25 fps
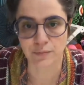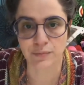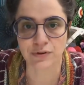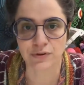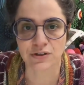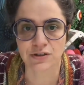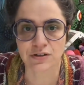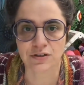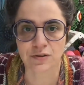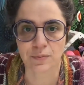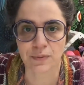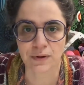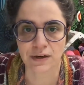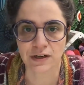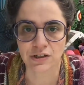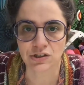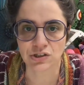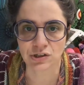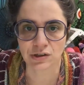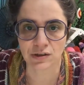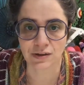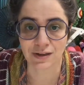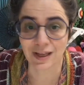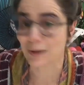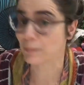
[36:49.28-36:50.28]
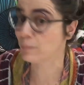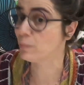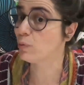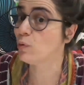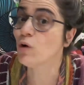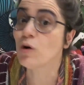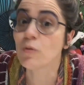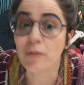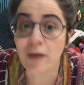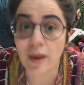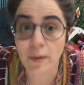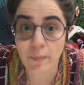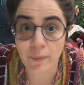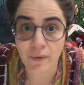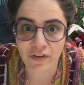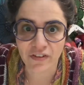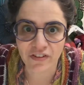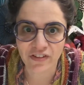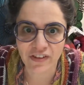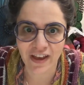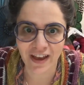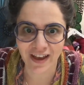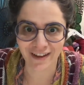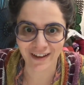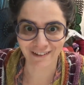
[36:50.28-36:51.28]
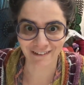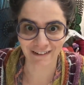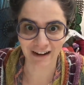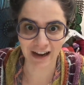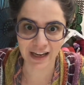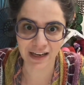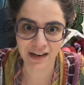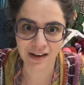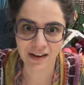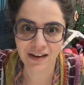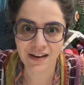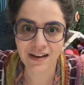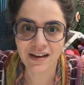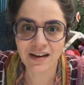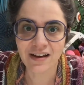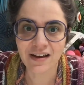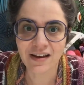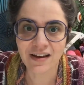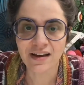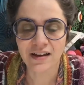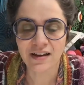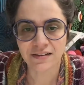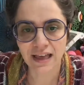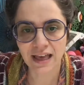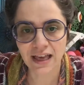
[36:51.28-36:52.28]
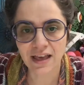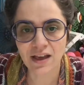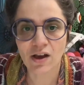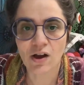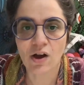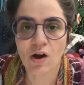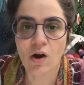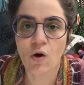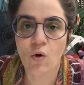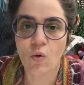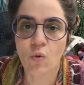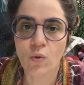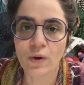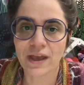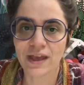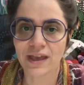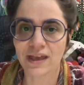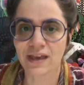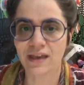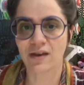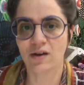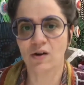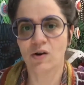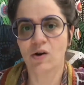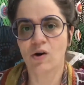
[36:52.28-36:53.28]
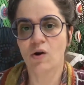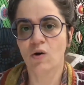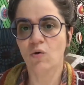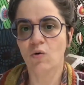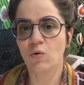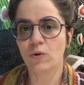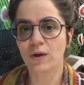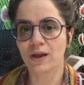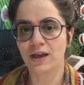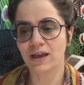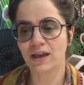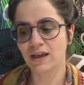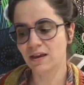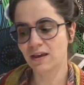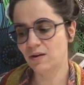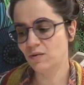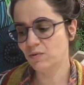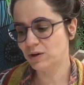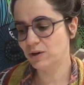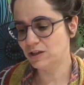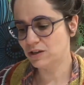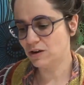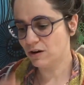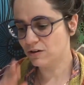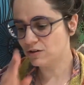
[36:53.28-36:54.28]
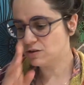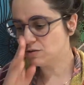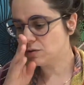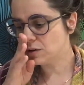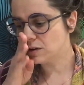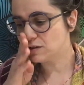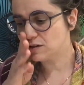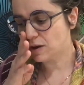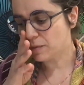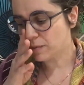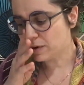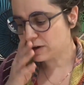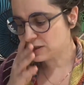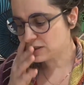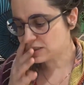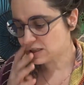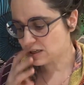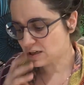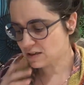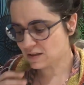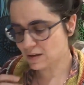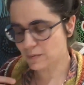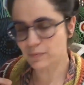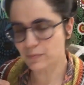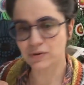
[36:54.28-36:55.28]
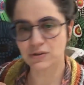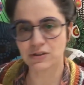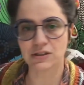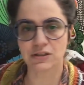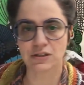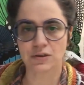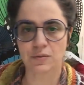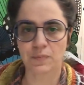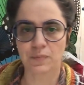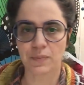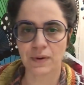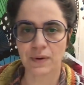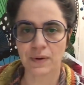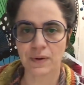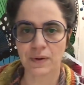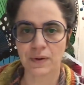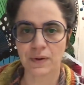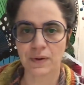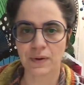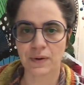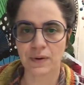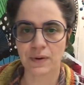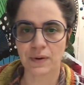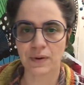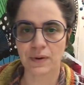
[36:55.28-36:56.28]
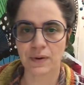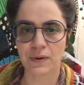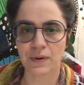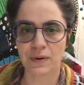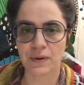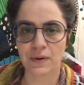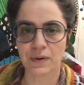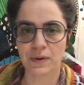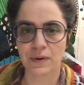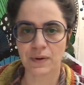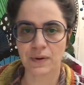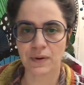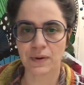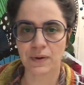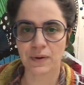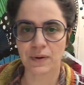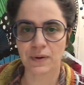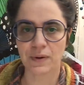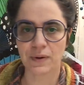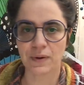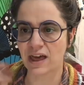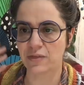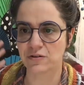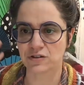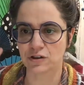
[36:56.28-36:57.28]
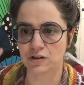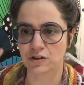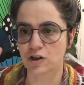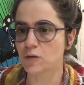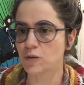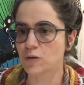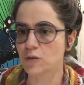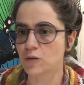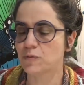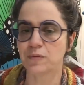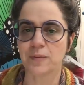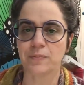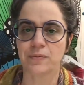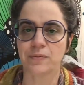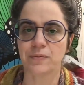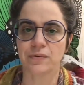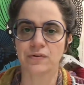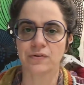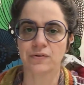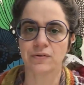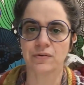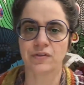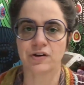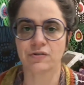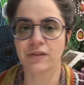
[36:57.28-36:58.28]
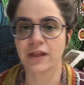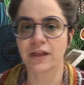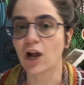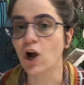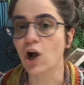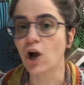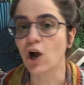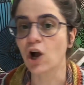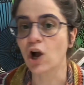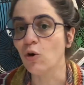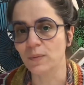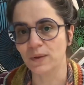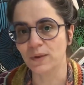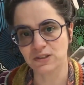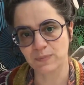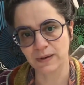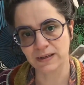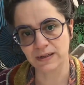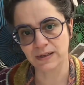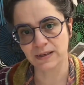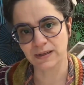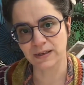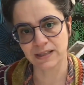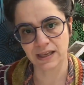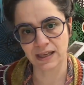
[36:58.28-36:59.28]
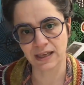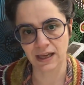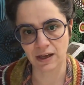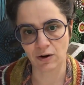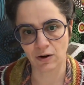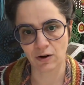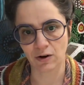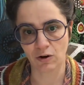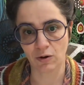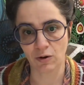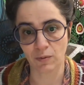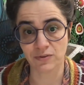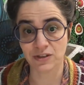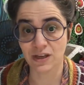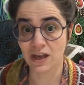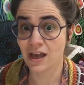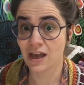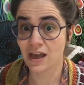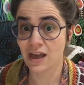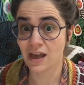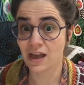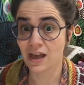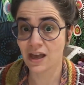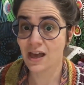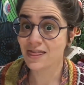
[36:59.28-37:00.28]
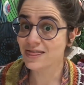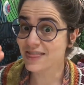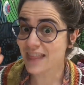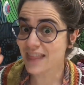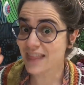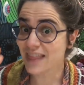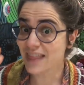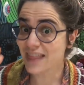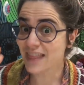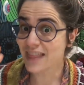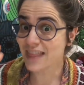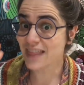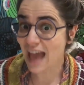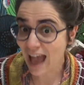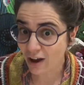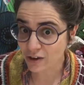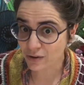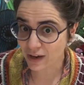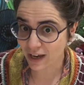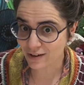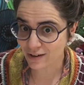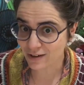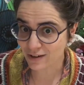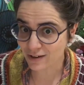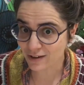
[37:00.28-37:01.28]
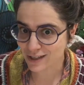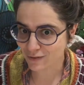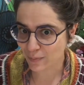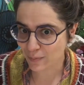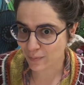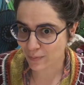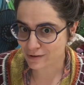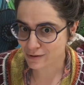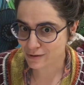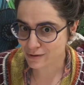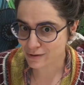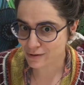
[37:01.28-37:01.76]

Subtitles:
participation, like poor people say, right? Say we are doing so much citizen participation, but because of that, there's a group of people that are like homeless because they can't get homes. Now you got yourself a